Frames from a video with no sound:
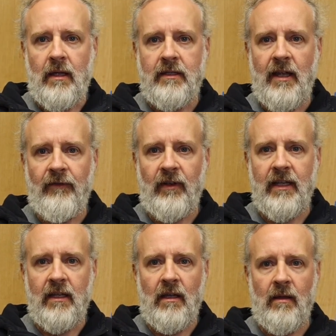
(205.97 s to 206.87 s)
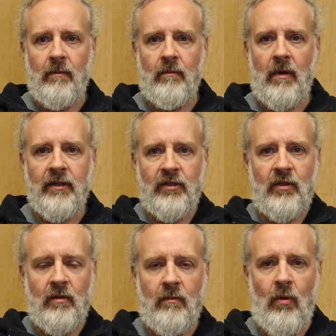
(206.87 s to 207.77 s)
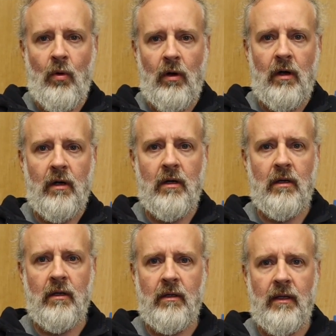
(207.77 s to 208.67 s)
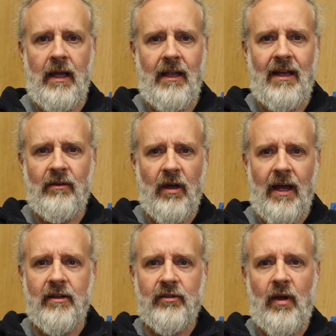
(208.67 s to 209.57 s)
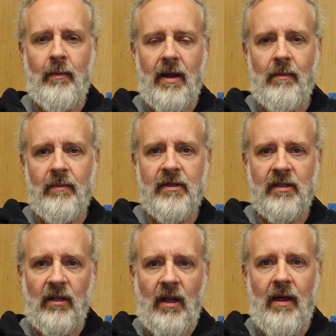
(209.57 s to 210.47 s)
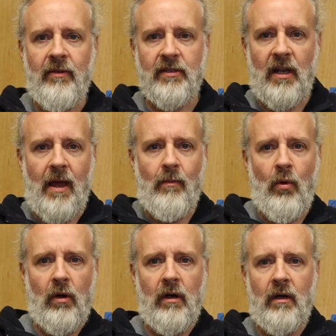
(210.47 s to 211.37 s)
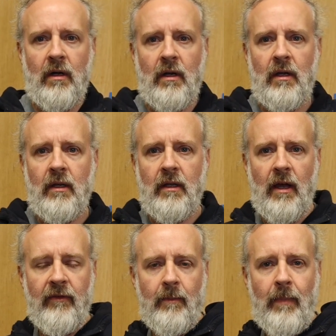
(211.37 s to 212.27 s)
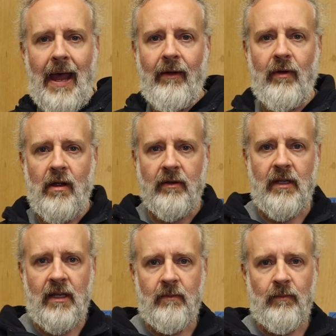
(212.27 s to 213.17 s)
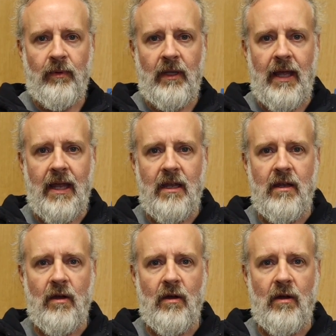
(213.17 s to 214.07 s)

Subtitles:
definitely much more, I don't know how to describe it, there's a lot more of the background in play here.